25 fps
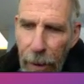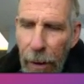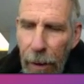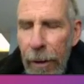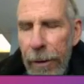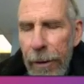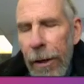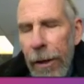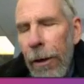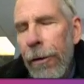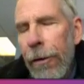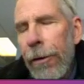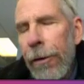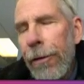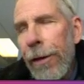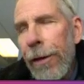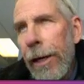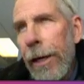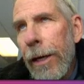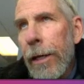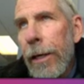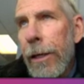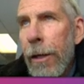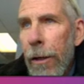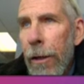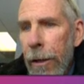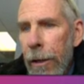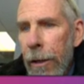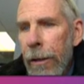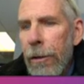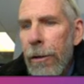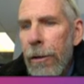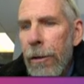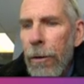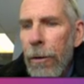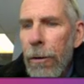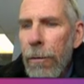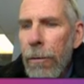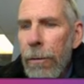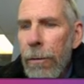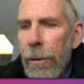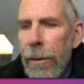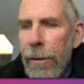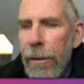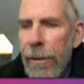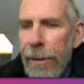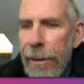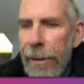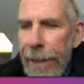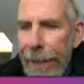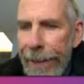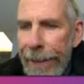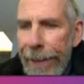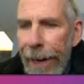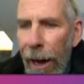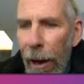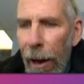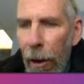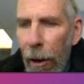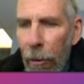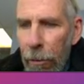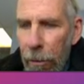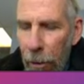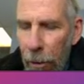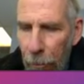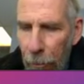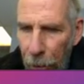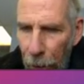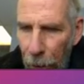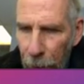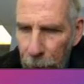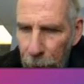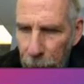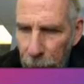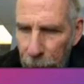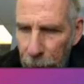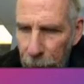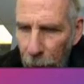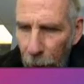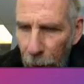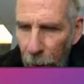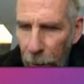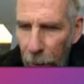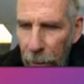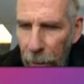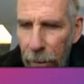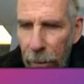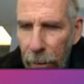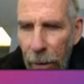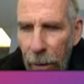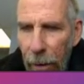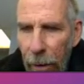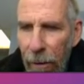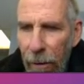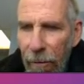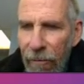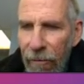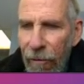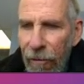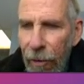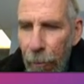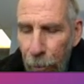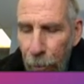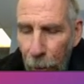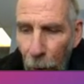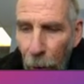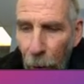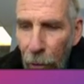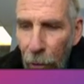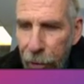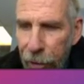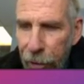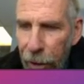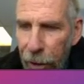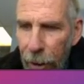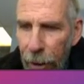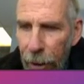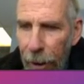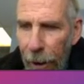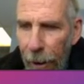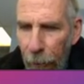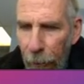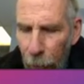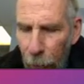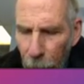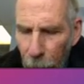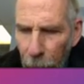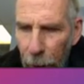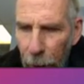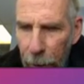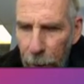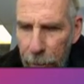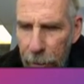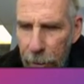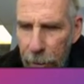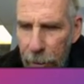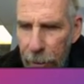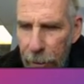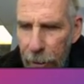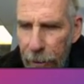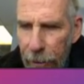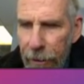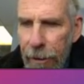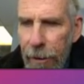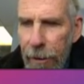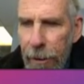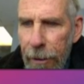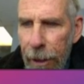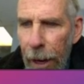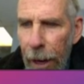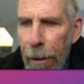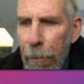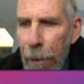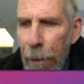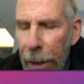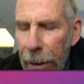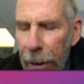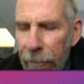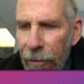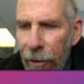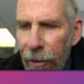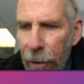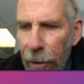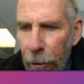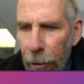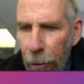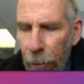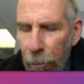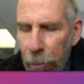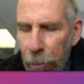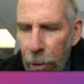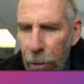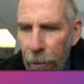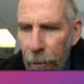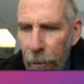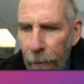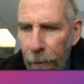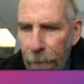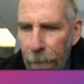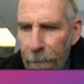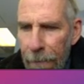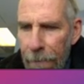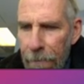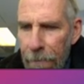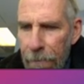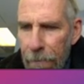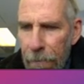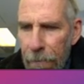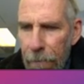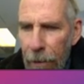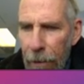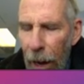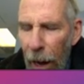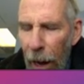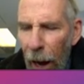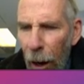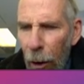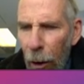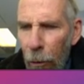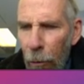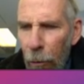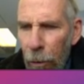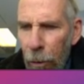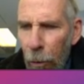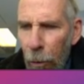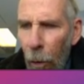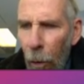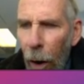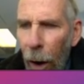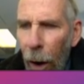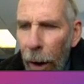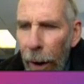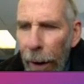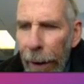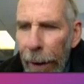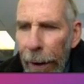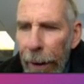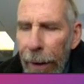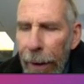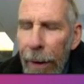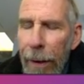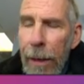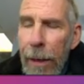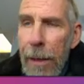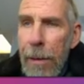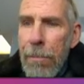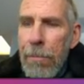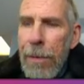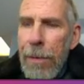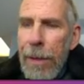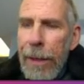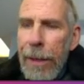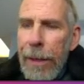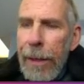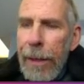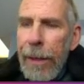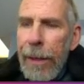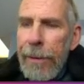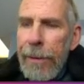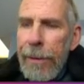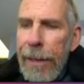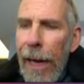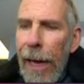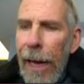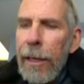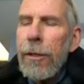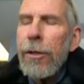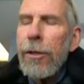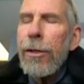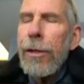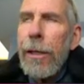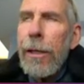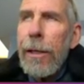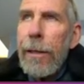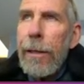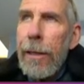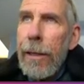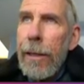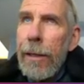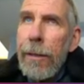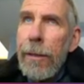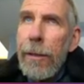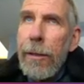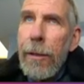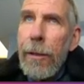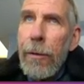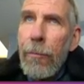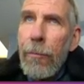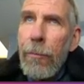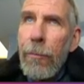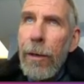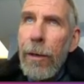Another thing you can do is send out a postcard for both at once in the same envelope. How or why? Because actually this can